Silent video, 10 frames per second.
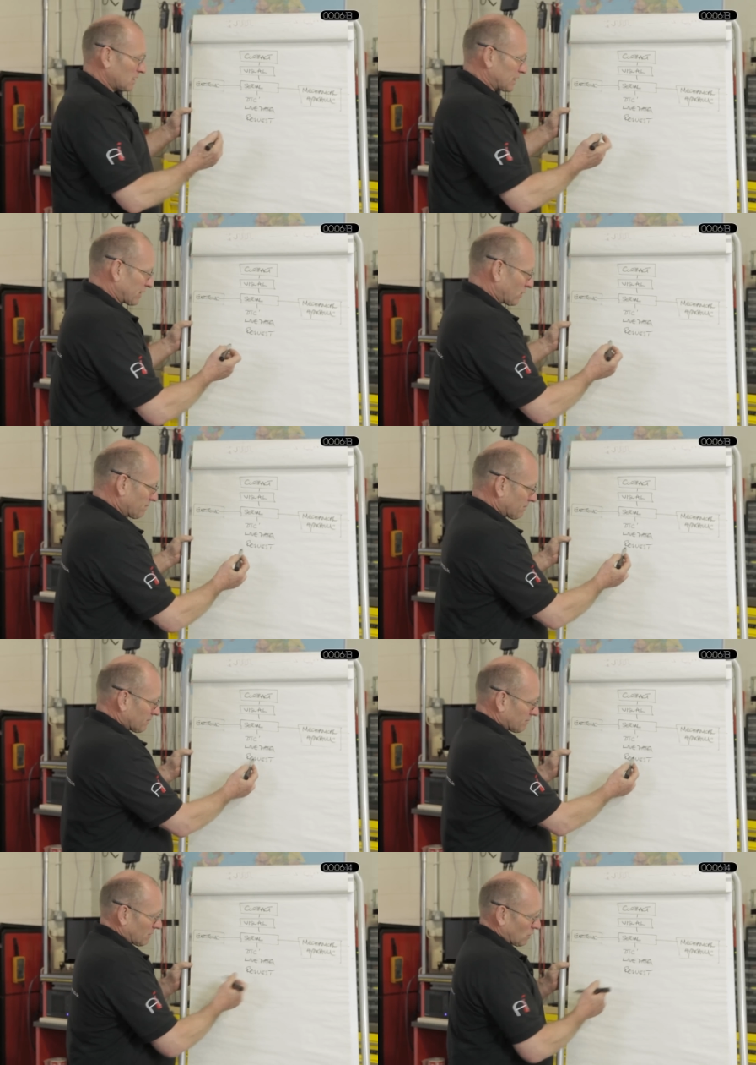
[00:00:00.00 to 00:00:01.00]
So
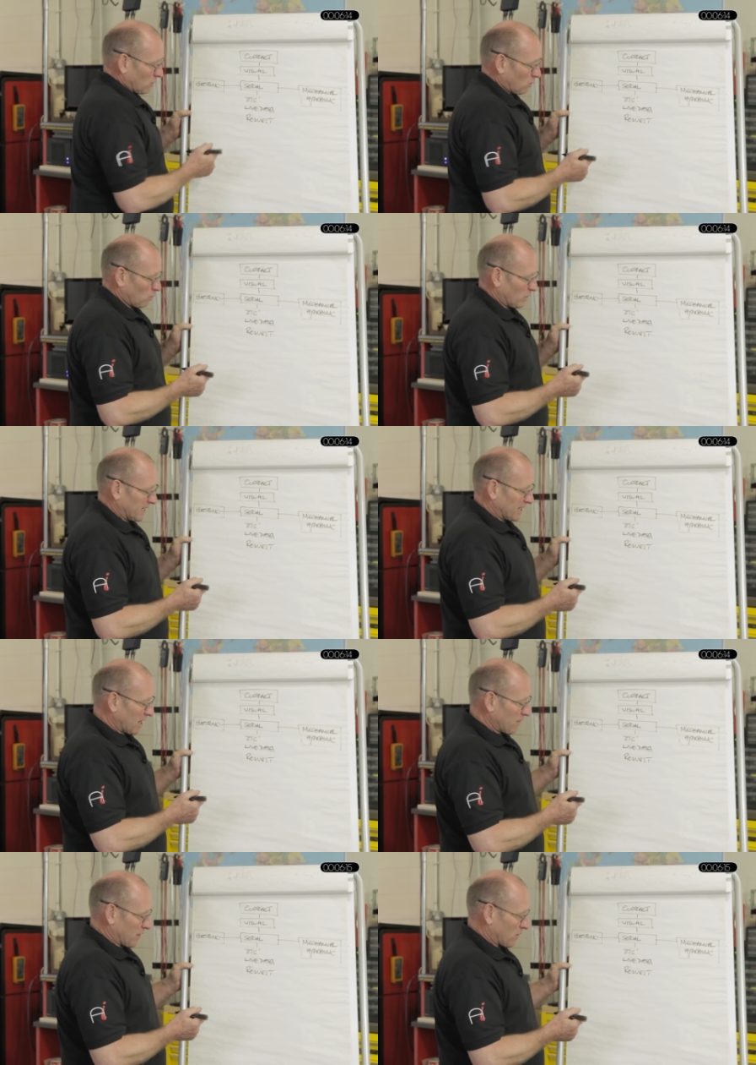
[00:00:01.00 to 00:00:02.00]
we need
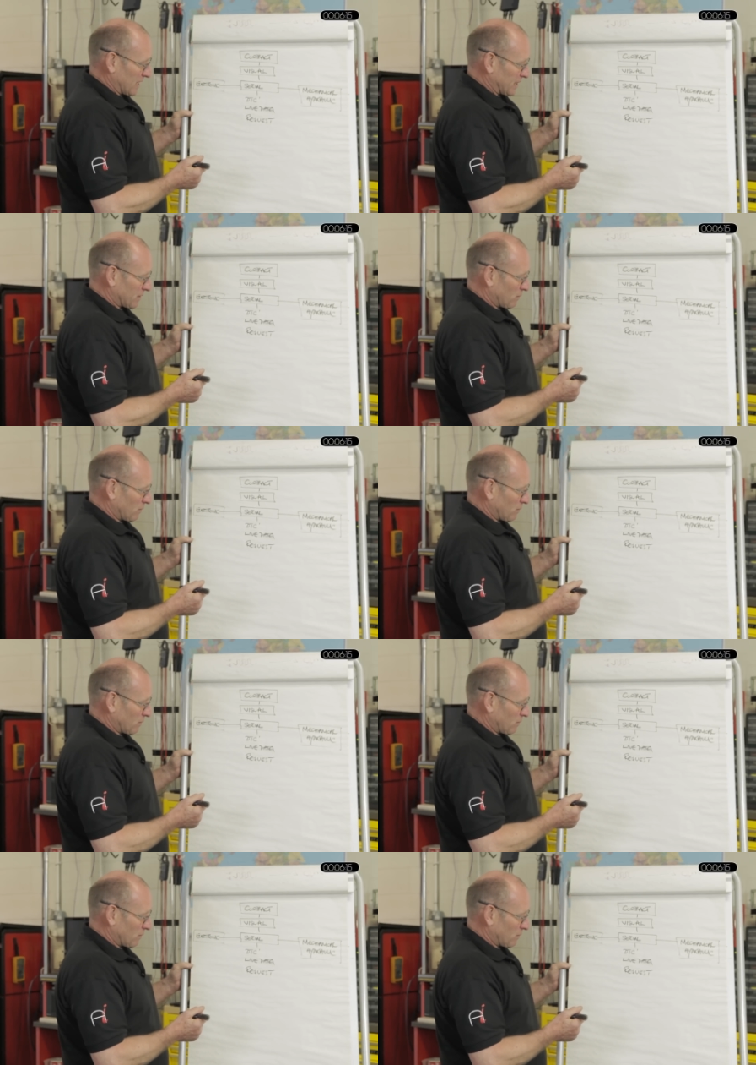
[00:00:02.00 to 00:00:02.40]
a request.